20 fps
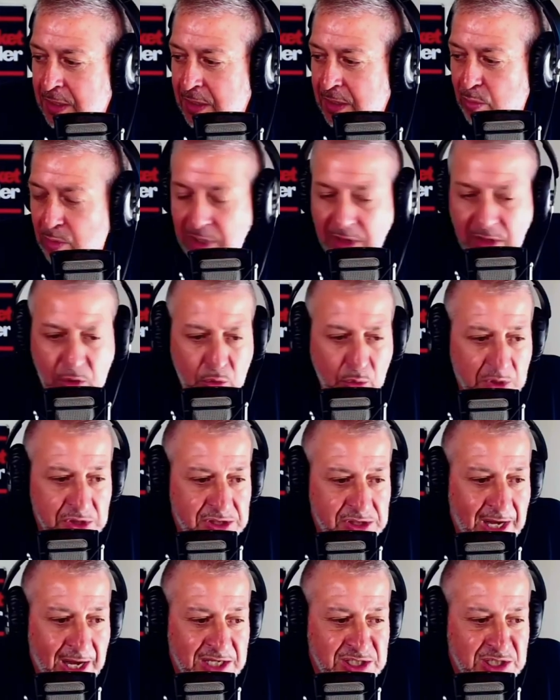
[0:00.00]
one of the
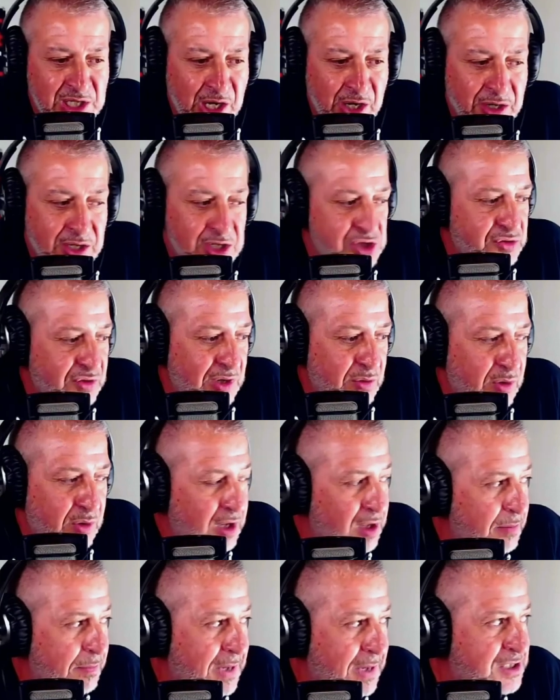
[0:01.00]
coolest guys in our industry, one of
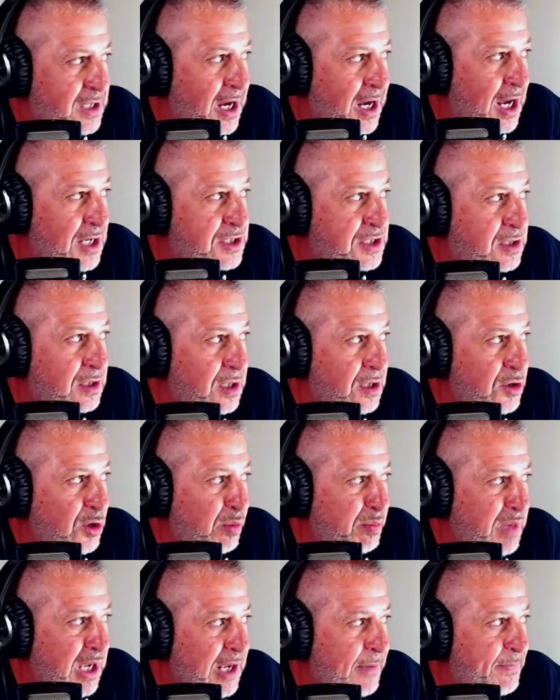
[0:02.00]
the best guys you'll
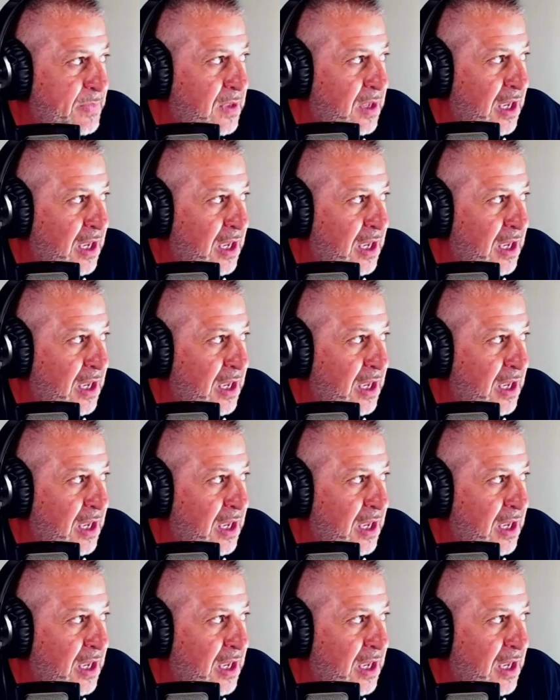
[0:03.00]
meet,